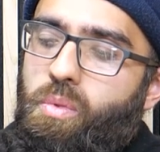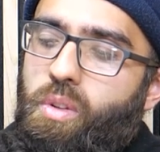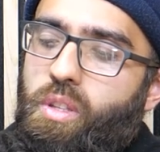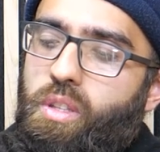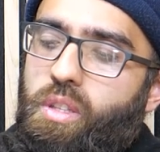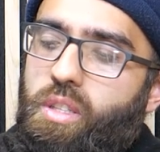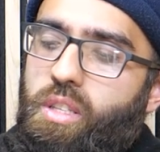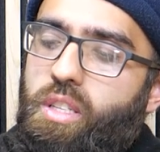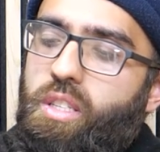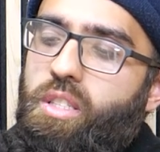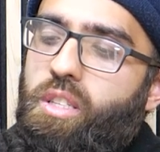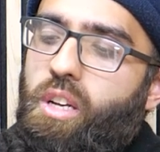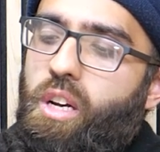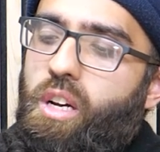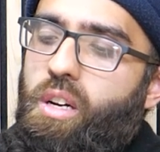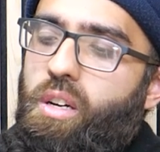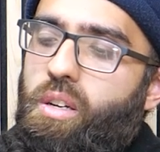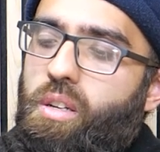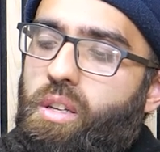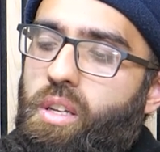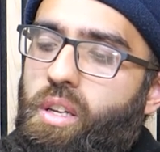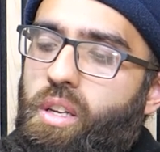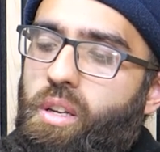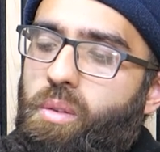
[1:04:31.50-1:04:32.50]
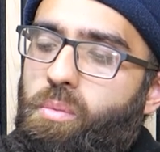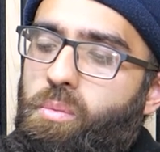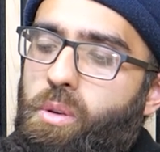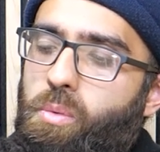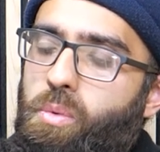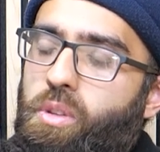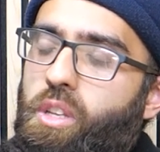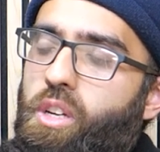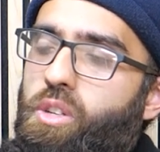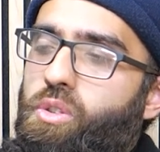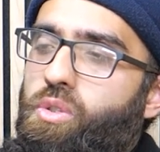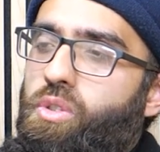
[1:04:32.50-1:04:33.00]
these are
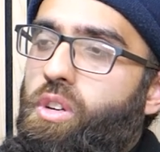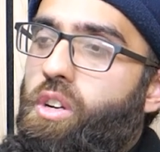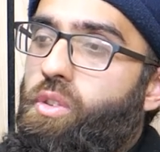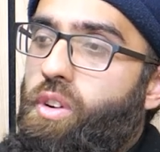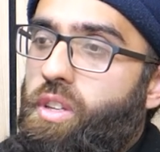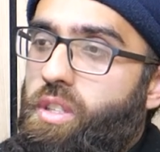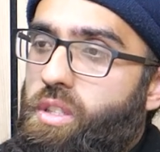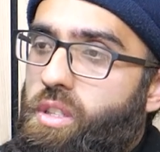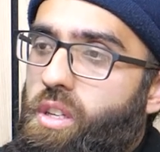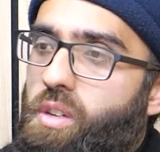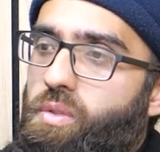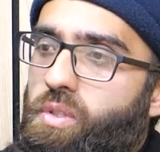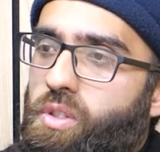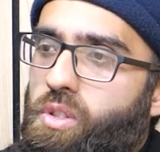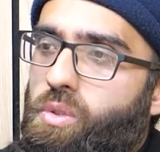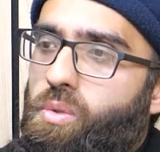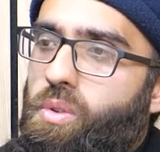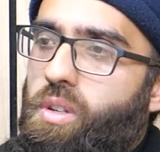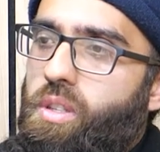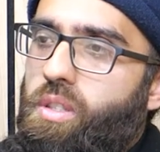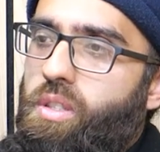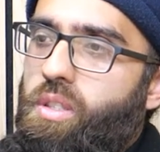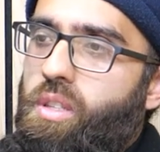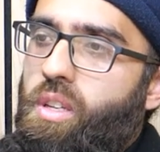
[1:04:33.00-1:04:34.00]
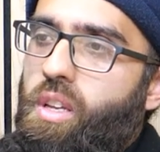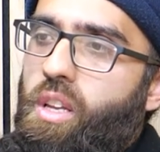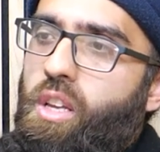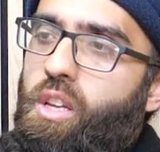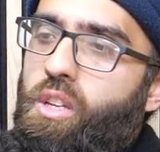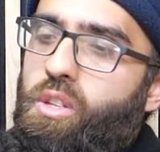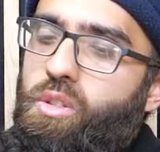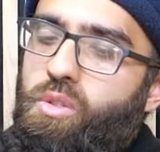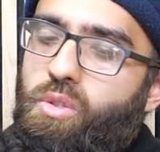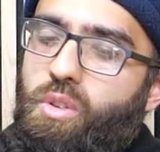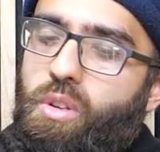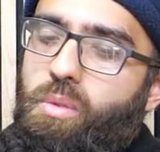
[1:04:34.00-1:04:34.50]
people that are doing a great service to us.
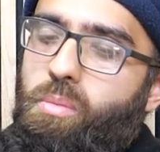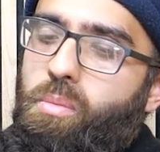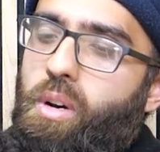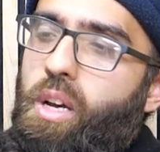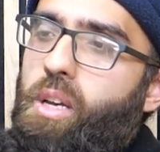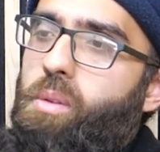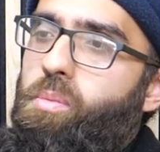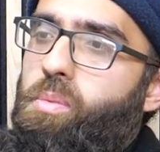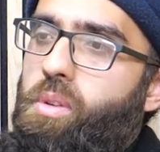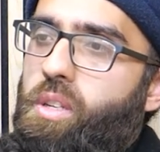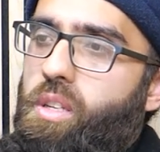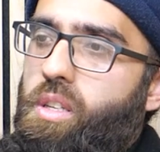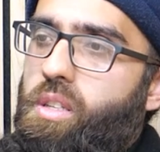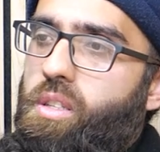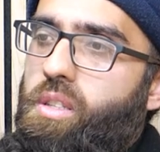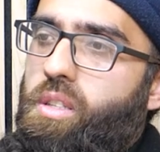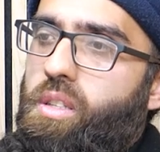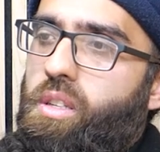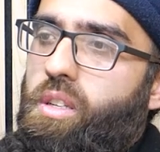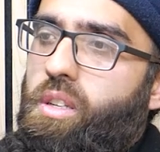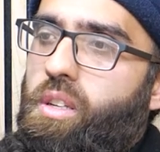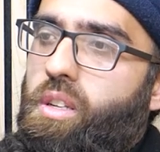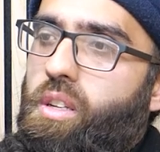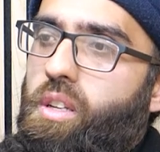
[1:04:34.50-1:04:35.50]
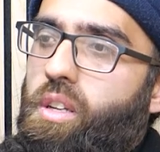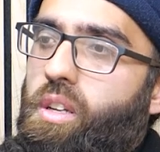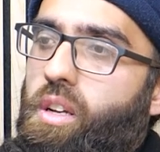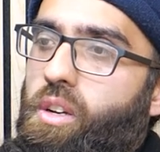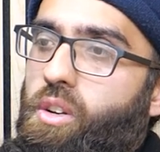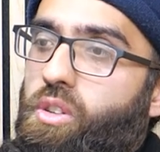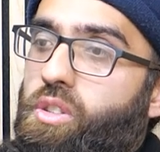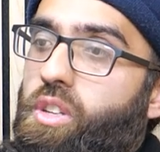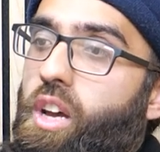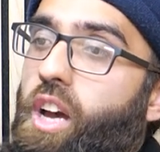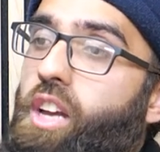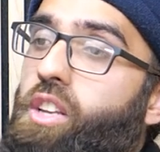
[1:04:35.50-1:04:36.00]
So in my opinion,
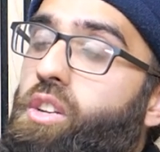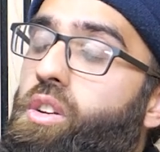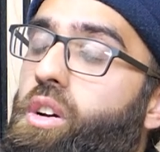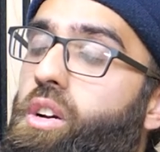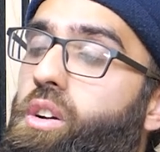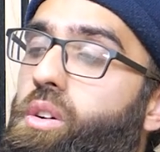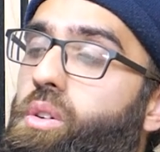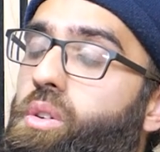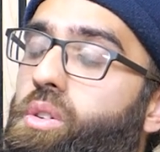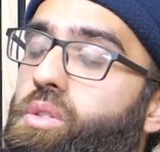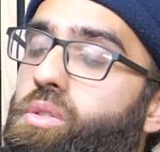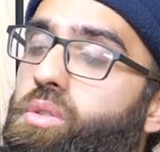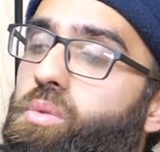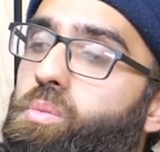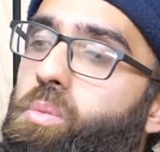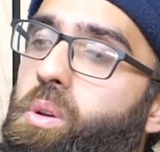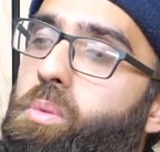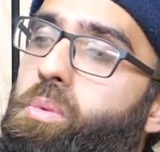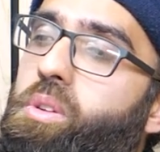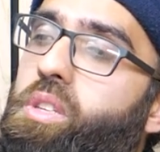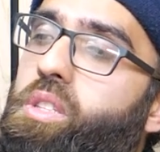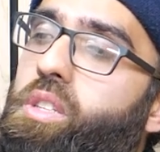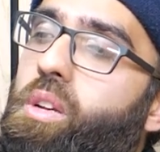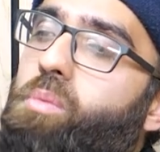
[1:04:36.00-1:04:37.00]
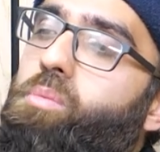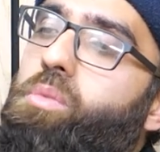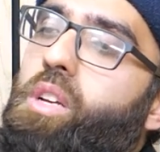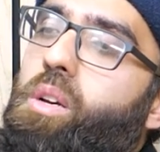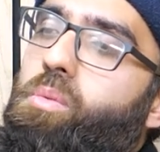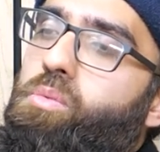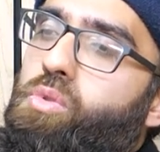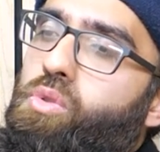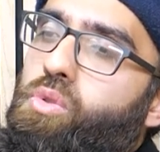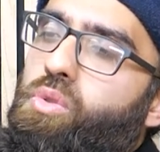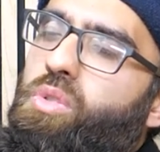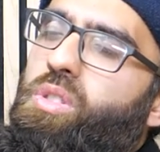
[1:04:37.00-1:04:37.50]
because maybe
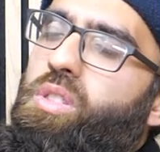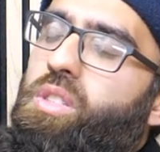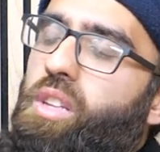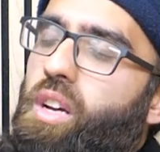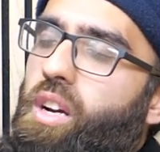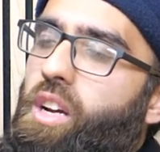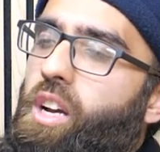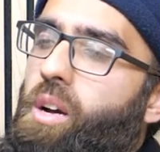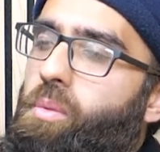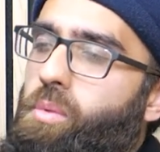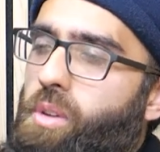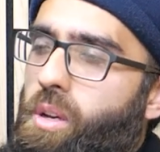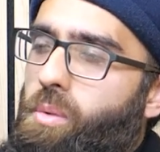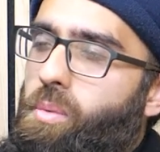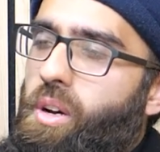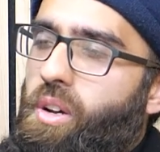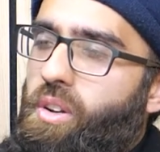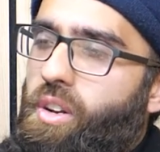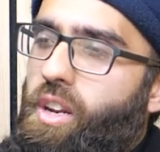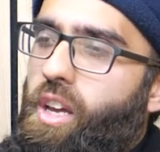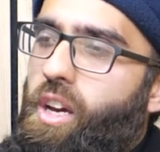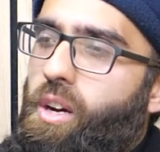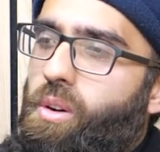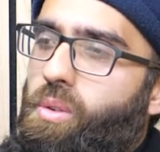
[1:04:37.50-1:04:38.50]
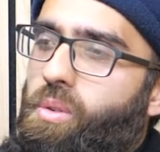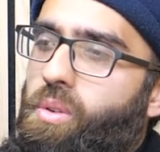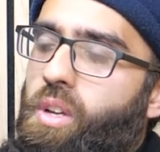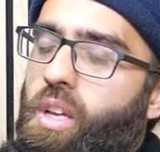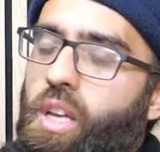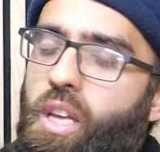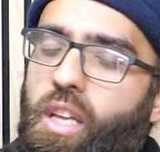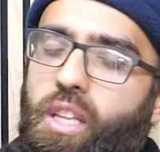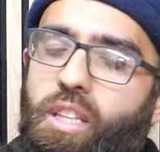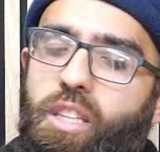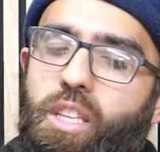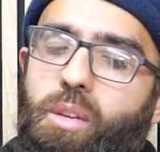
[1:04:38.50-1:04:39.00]
sometimes students that are coming about now,
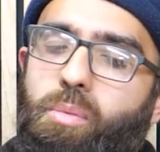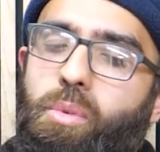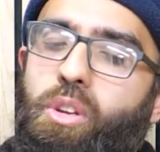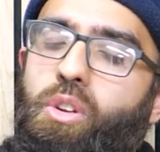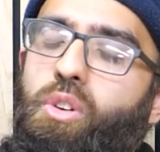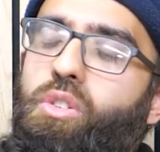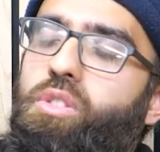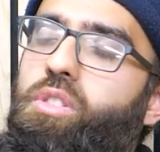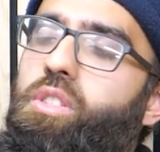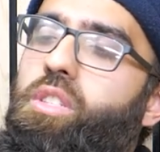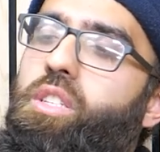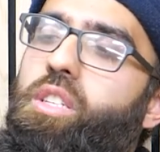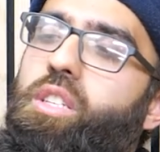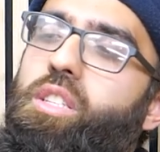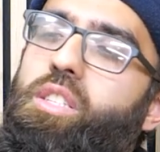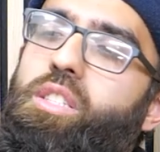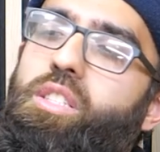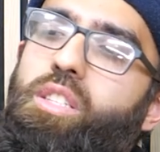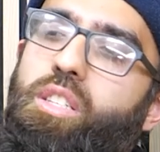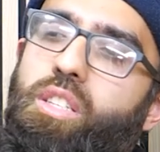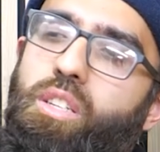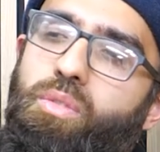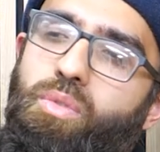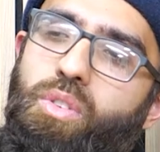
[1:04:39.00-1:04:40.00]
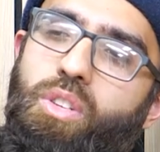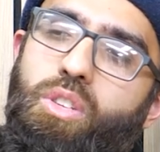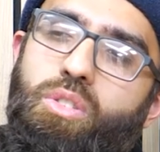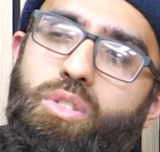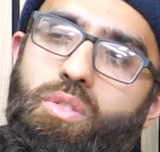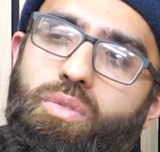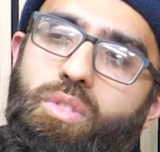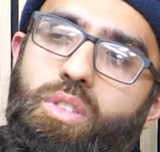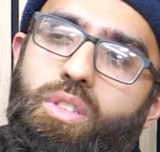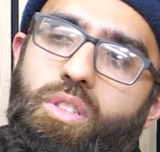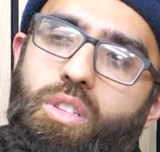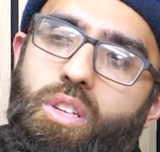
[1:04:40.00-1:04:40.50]
they may not see the significance
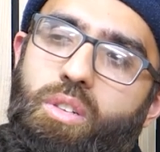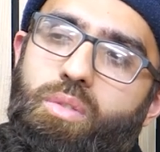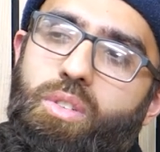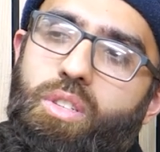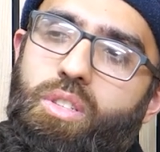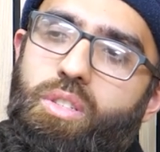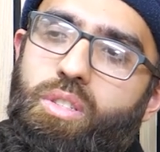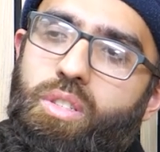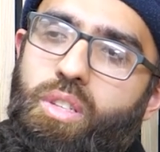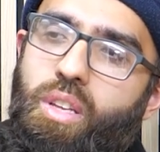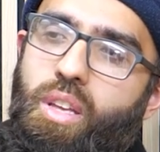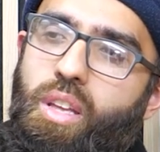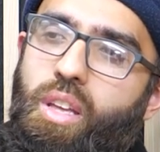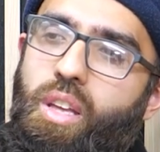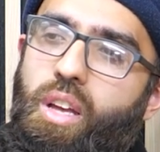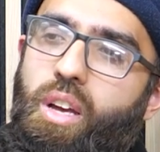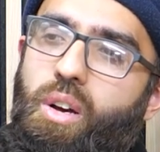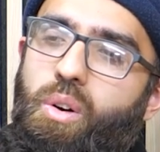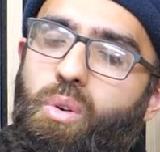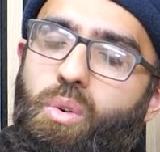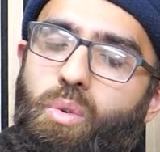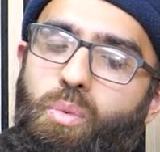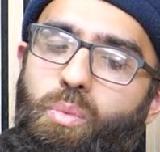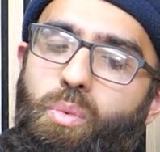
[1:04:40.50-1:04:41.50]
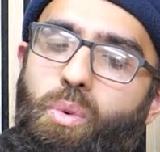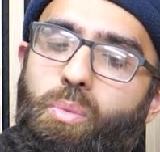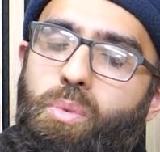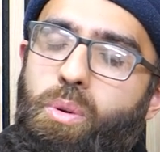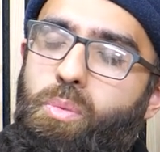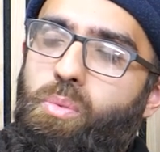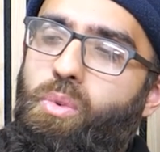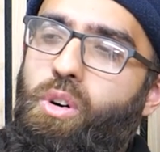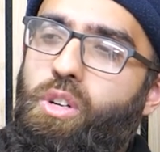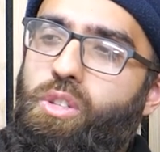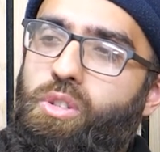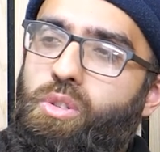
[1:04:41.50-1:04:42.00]
of this service or what
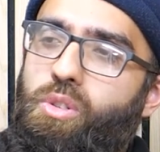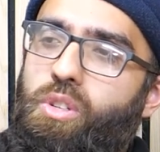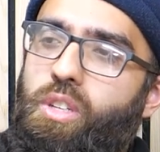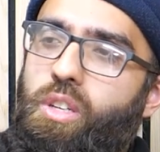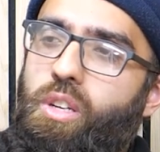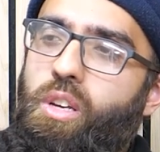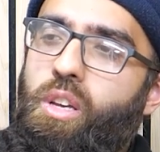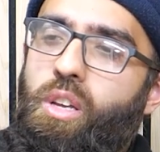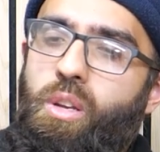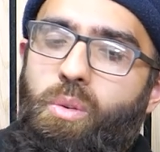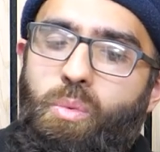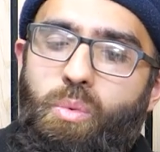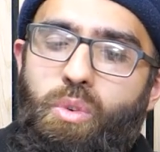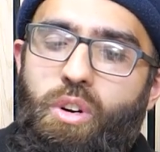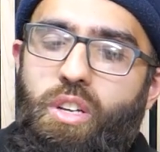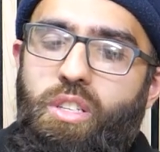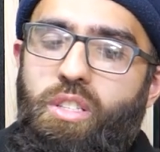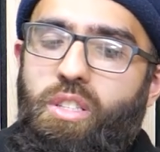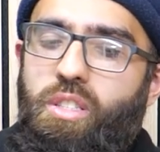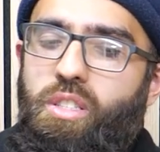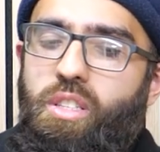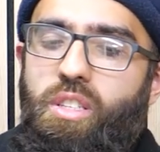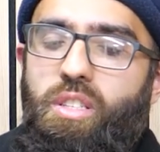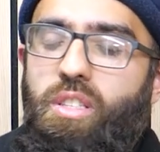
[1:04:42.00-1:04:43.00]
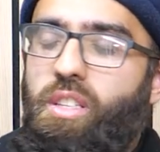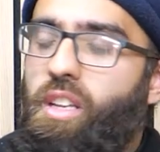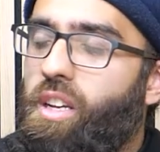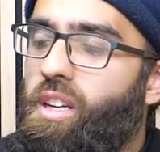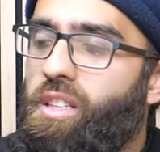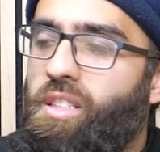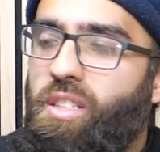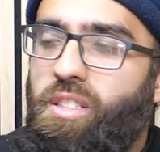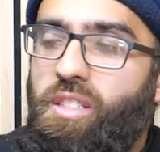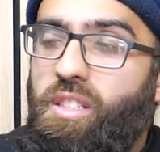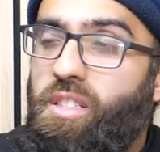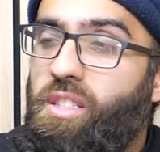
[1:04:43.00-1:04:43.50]
people are doing. Whereas, just like
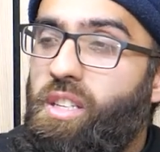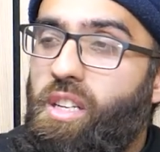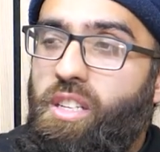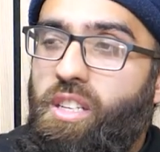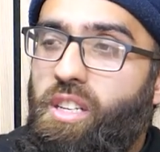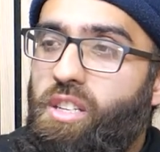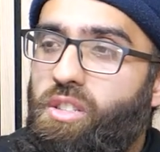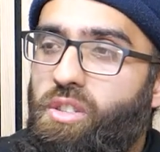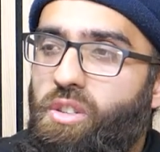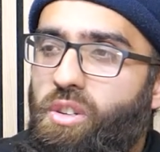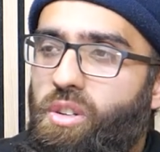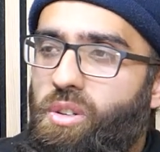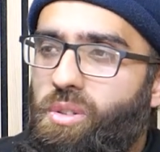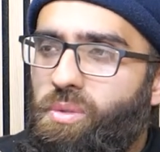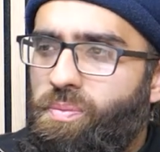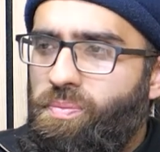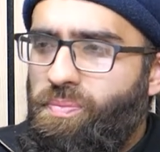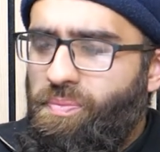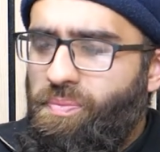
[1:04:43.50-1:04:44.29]
I said, just 10 years ago,